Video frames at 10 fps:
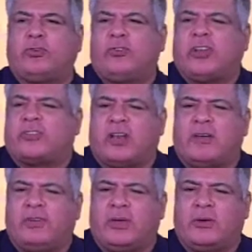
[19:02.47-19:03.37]
just love
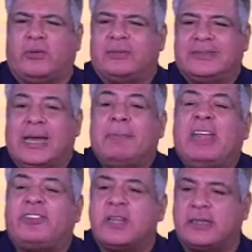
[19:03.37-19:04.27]
you, that
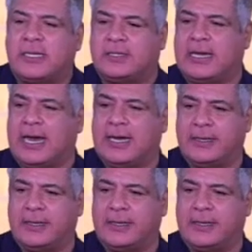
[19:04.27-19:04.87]
means nothing to God.